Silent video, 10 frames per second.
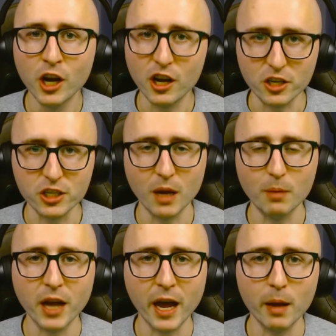because
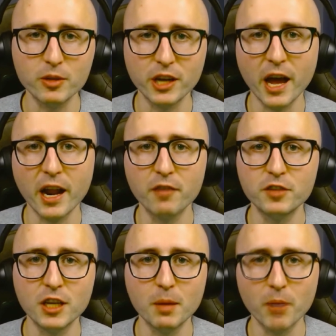sometimes an
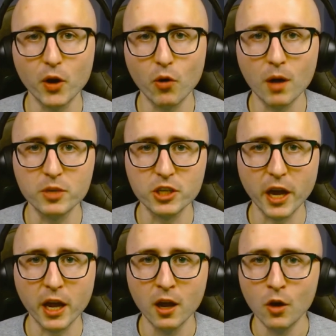NFT mint
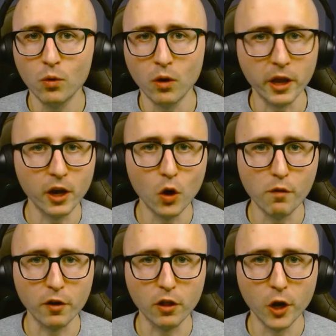website will get
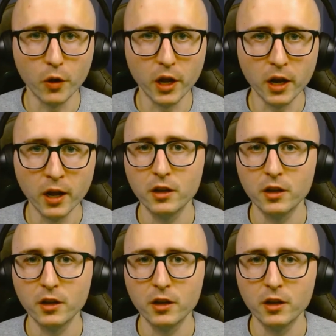overloaded.